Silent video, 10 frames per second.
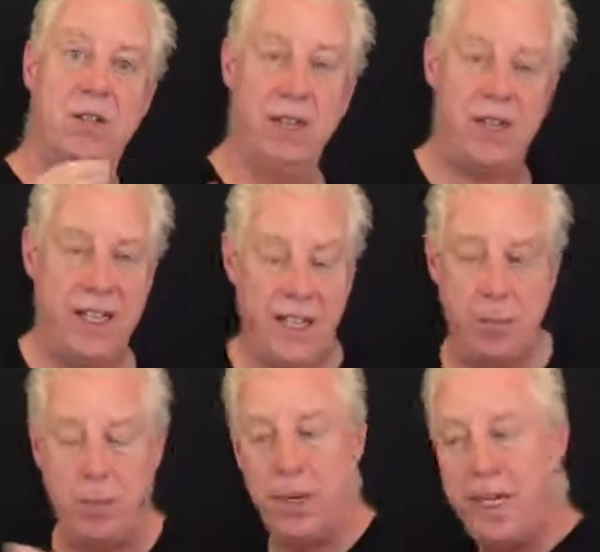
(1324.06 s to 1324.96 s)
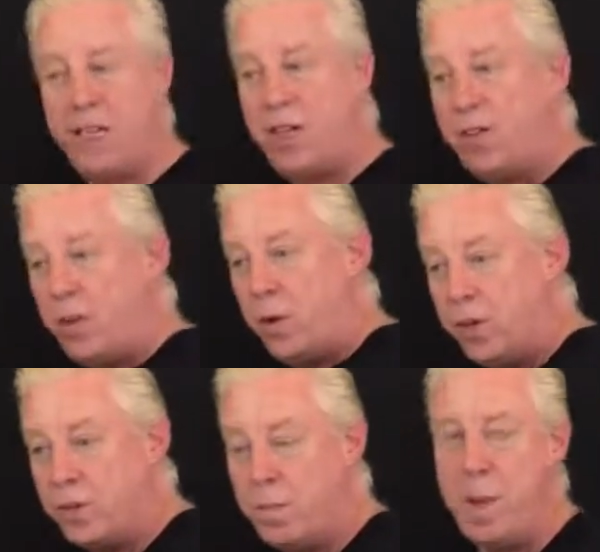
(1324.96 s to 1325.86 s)
going to keep bringing their
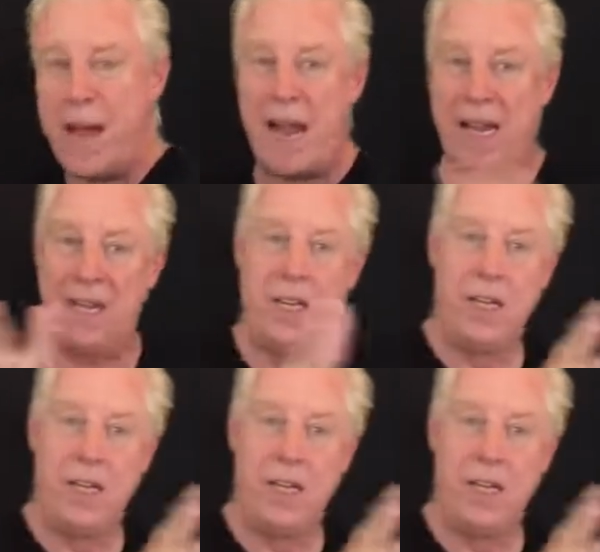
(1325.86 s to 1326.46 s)
focus back